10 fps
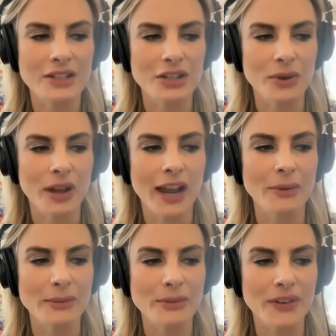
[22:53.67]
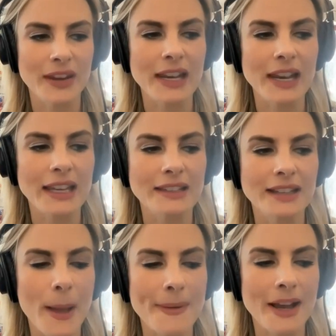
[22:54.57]
to how he was
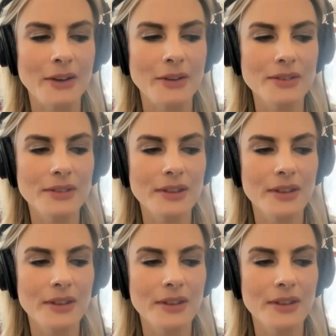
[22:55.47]
feeling about